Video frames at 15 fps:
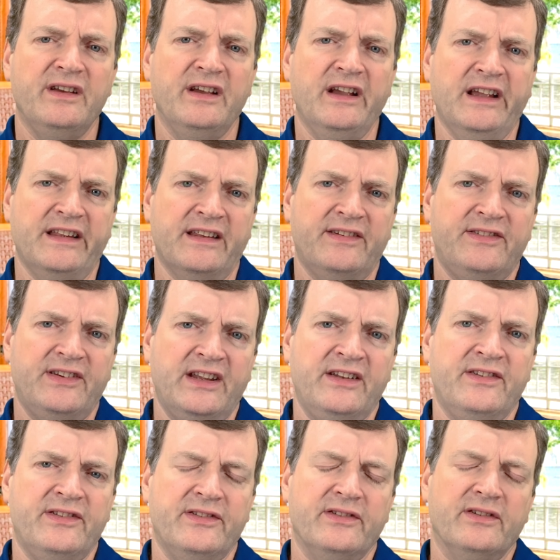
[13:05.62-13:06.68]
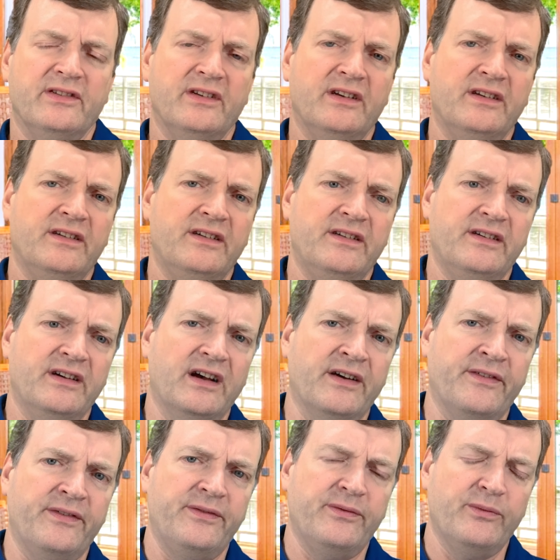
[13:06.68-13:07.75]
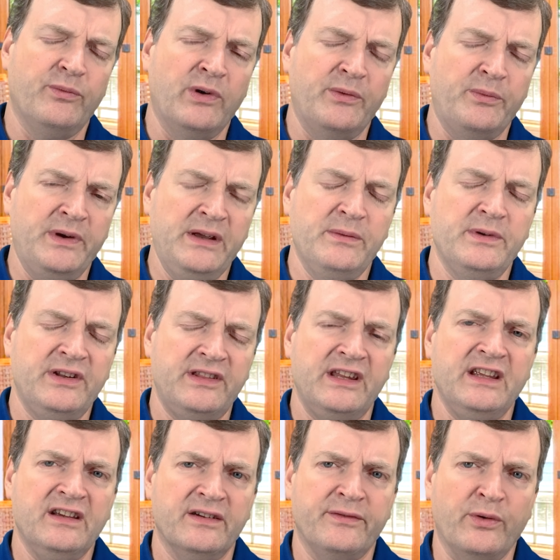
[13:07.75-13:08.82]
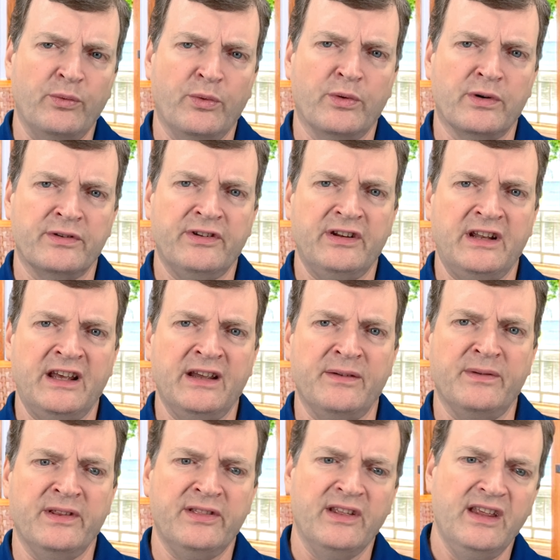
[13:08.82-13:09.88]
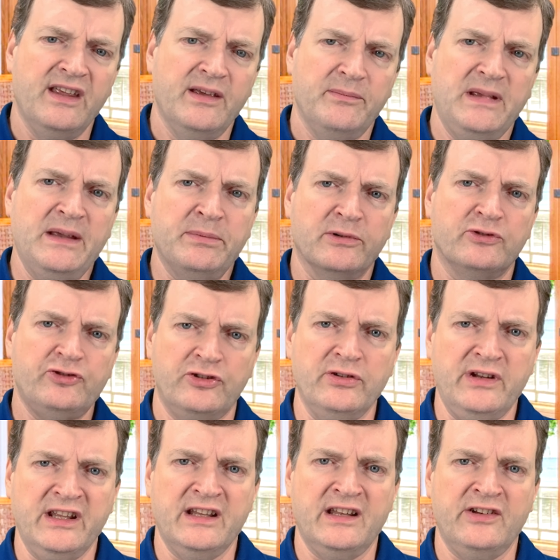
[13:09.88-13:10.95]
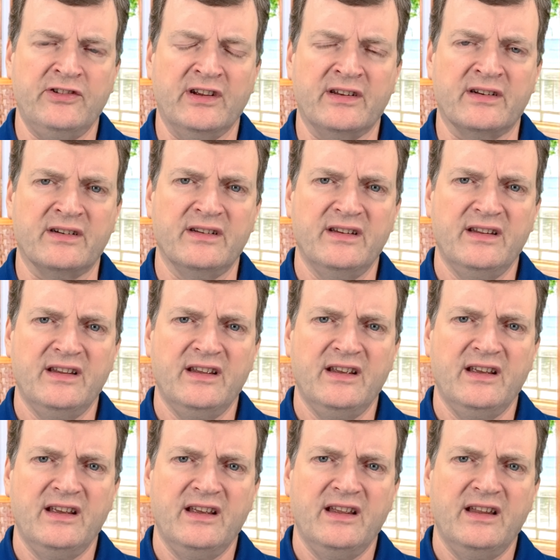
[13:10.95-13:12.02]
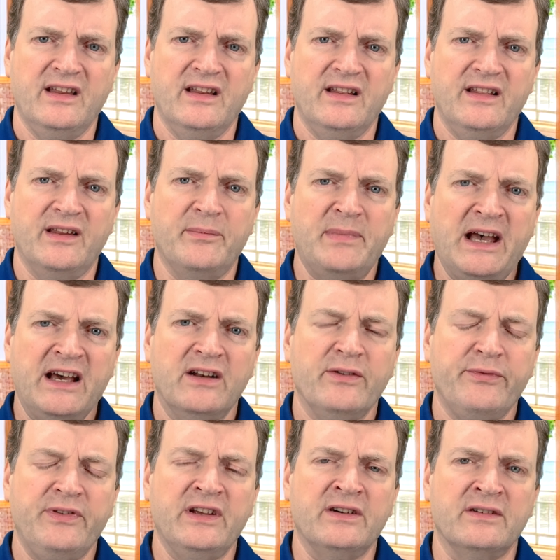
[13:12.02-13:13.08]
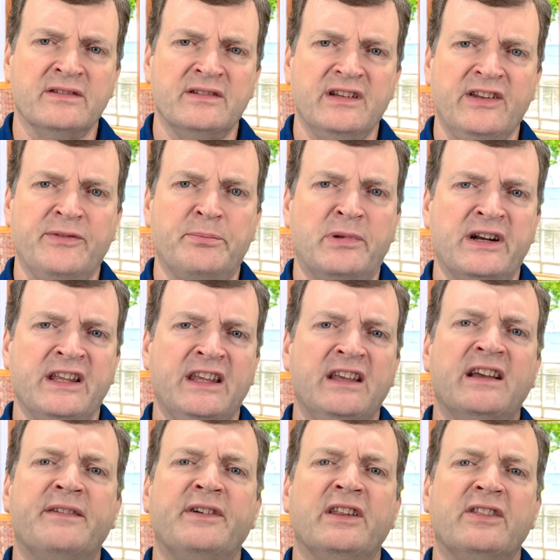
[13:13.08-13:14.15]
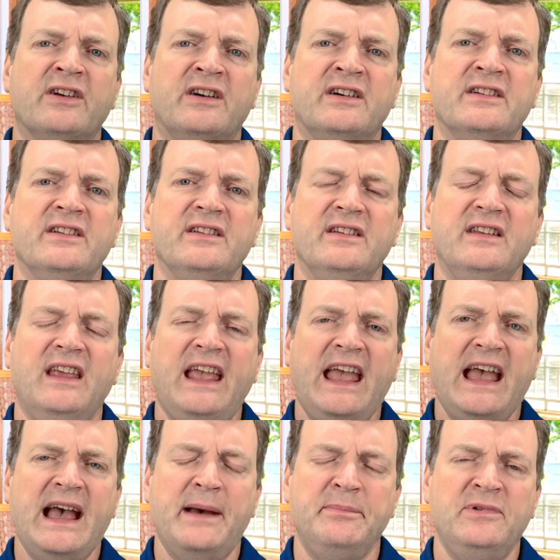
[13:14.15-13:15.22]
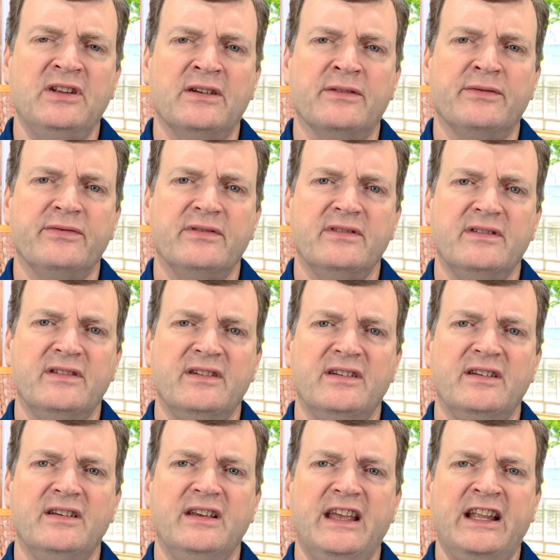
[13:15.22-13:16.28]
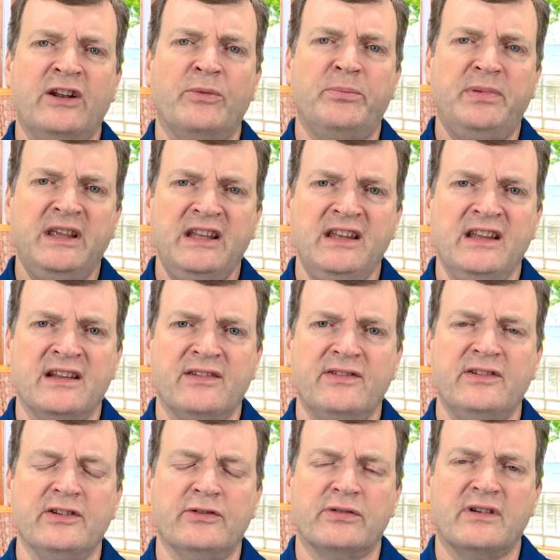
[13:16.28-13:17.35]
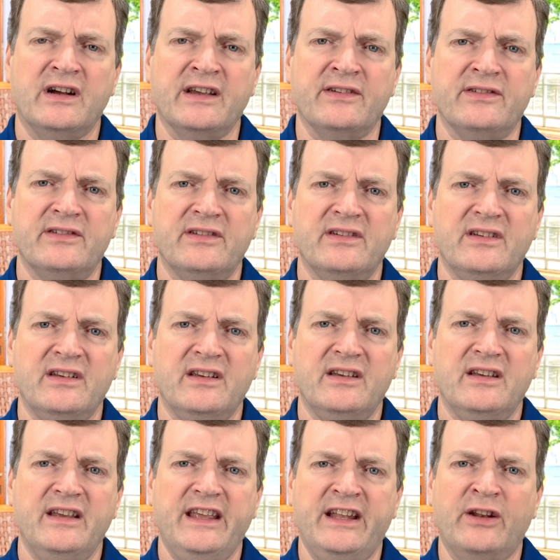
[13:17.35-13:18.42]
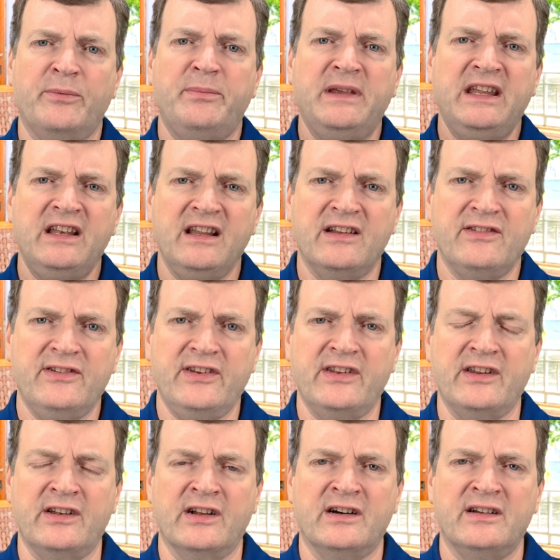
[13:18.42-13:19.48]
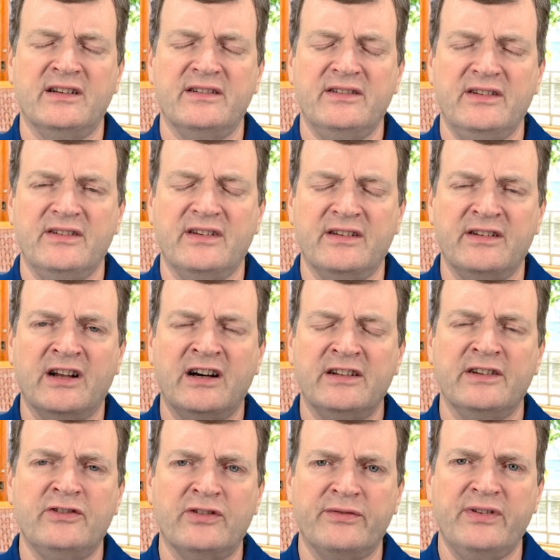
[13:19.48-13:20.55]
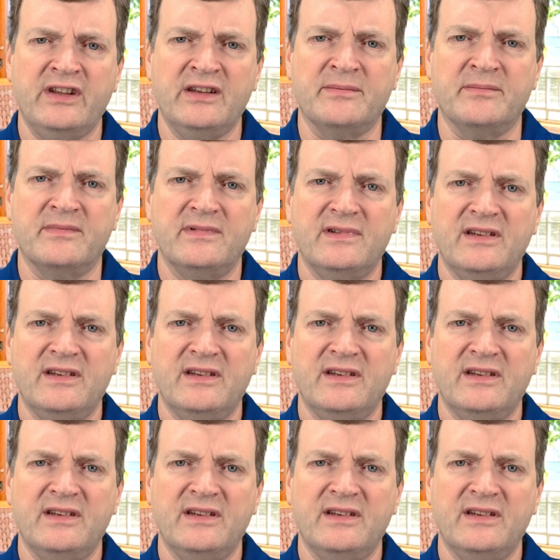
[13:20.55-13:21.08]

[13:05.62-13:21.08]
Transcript: in the sense of what we would think of a war today with people shooting at each other. The battlefield is bringing every thought captive in obedience to Christ, in obedience to the knowledge of him.